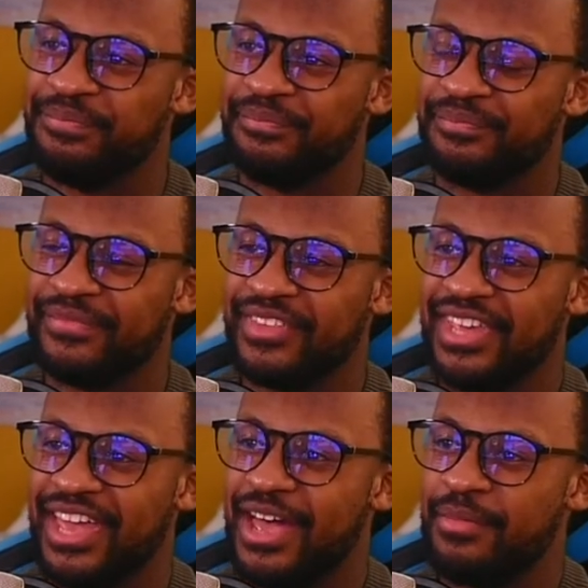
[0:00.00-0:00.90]

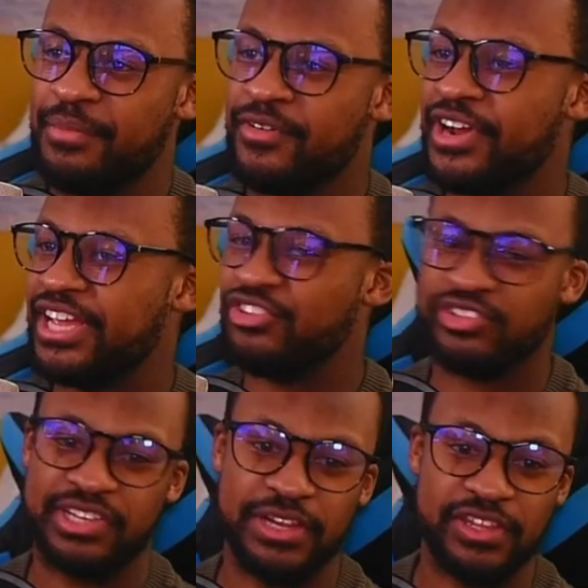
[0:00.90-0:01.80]
Yeah, I'm already interested
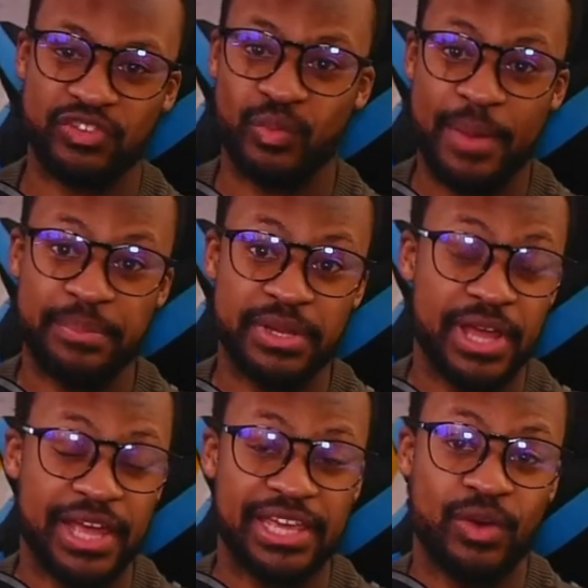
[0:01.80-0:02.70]
in this weapon. I
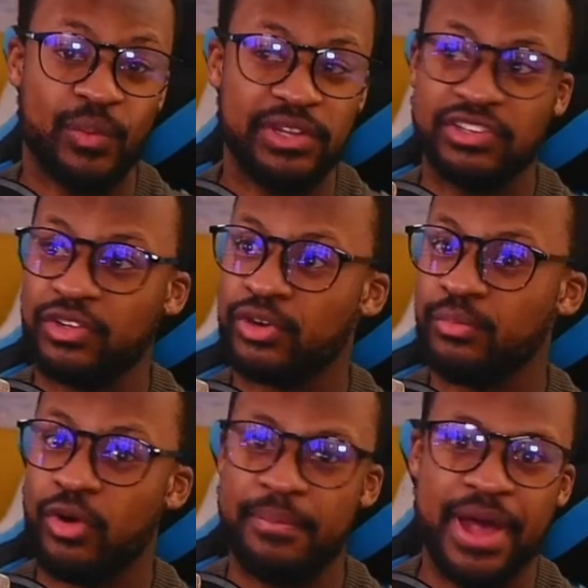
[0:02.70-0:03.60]
can't wait to learn more
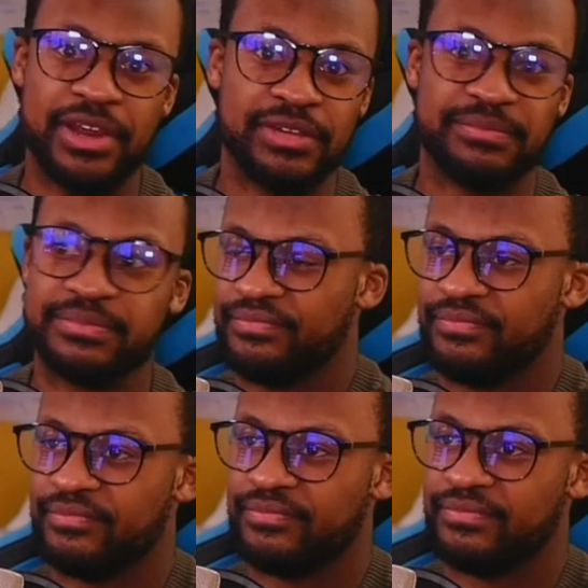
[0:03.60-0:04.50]
about it.
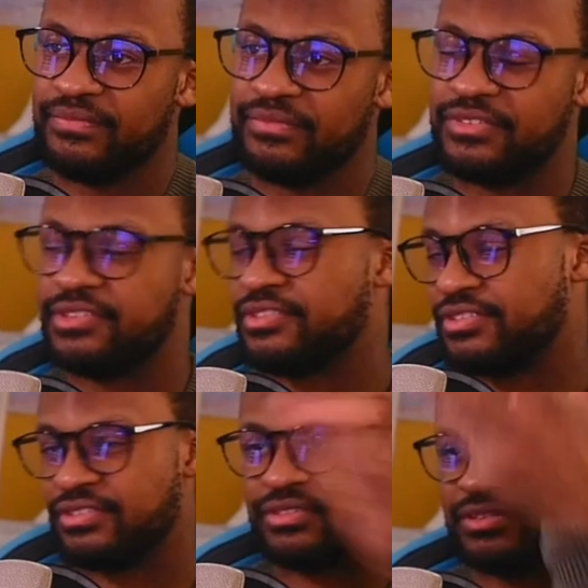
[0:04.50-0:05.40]
Psst.